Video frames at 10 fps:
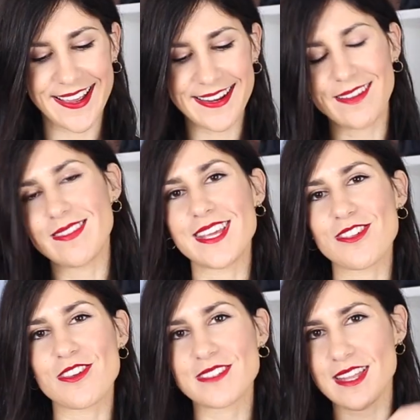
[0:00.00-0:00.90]
I love
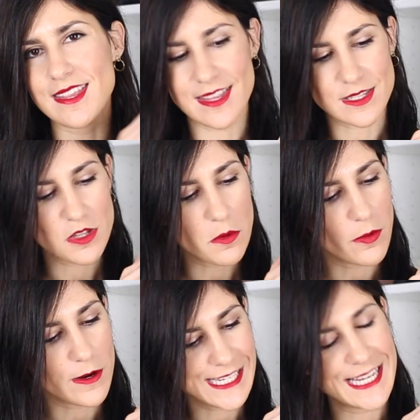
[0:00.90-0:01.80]
these shoes. I think they're so
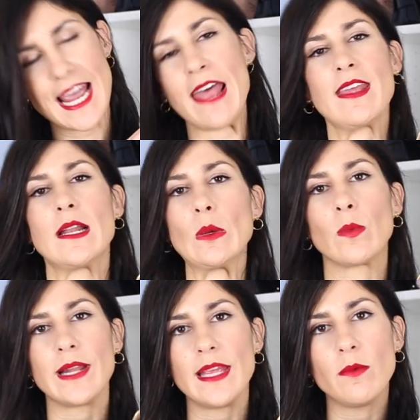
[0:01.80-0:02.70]
pretty, and they
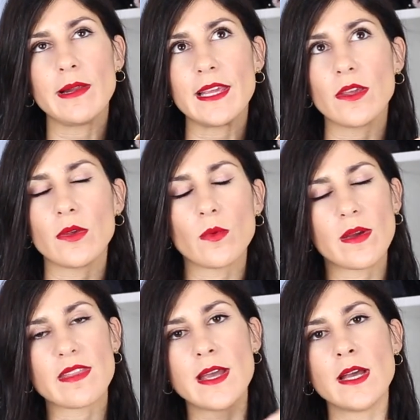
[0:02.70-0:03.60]
look really, really cute
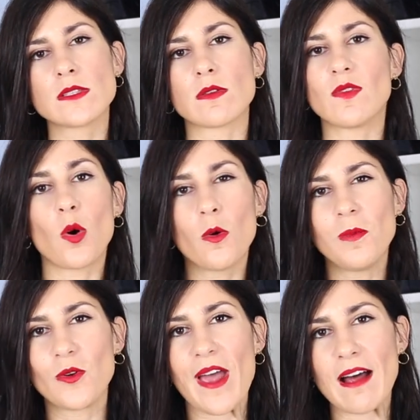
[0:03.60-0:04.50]
with sort of all
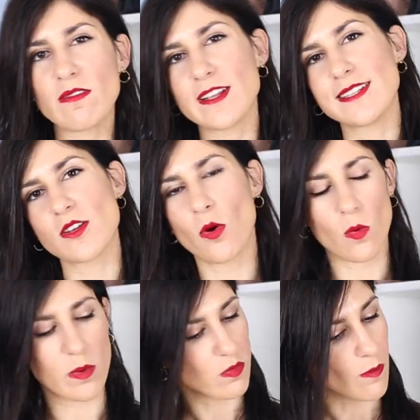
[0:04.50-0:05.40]
blue outfits
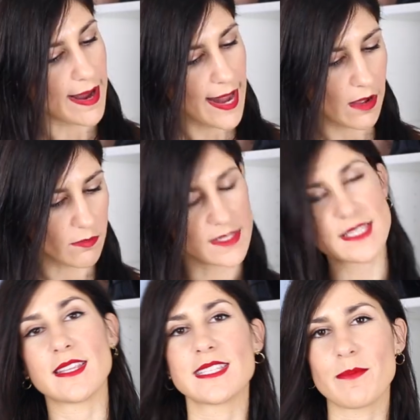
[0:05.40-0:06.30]
or with white
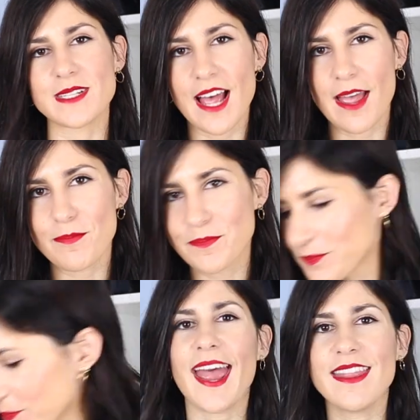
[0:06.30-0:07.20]
outfits in the summertime.
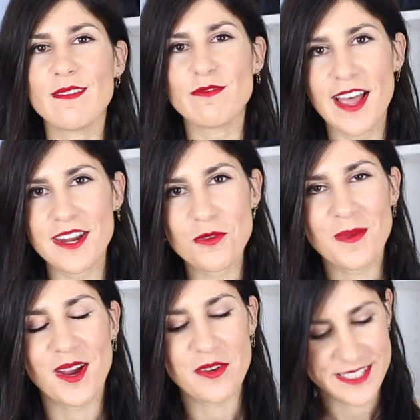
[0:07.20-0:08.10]
And the final
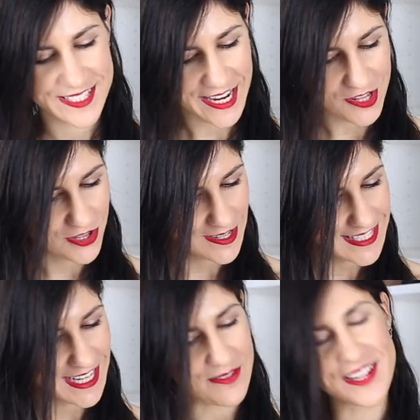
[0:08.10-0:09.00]
pair of designer
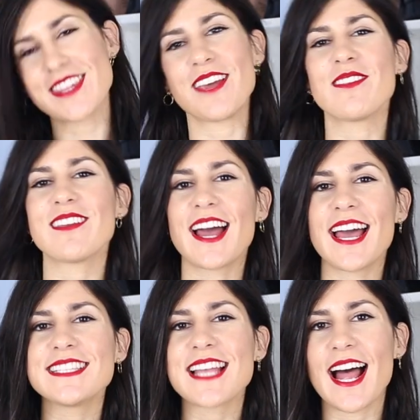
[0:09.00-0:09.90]
shoes that I want to share with you
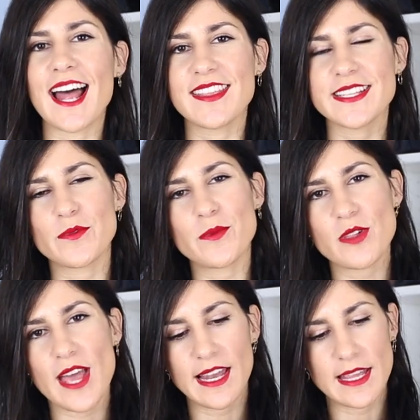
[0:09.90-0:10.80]
guys are these from
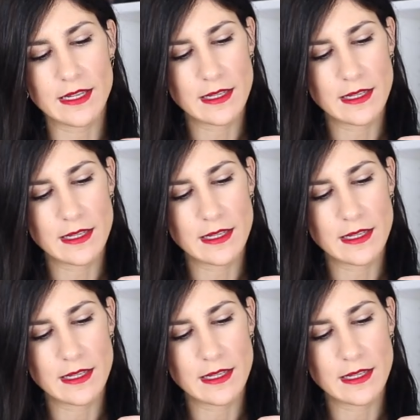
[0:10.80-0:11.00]
Charlotte